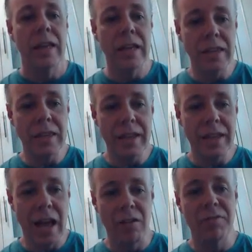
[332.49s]
In the
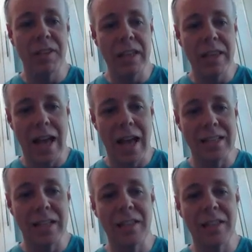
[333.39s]
nouns, in
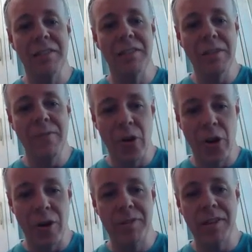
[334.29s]
adjectives, in
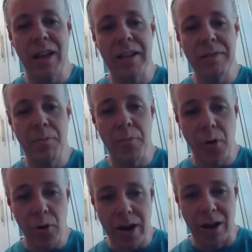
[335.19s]
verbs, and in
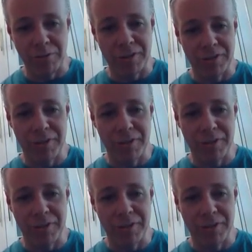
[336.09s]
pronouns.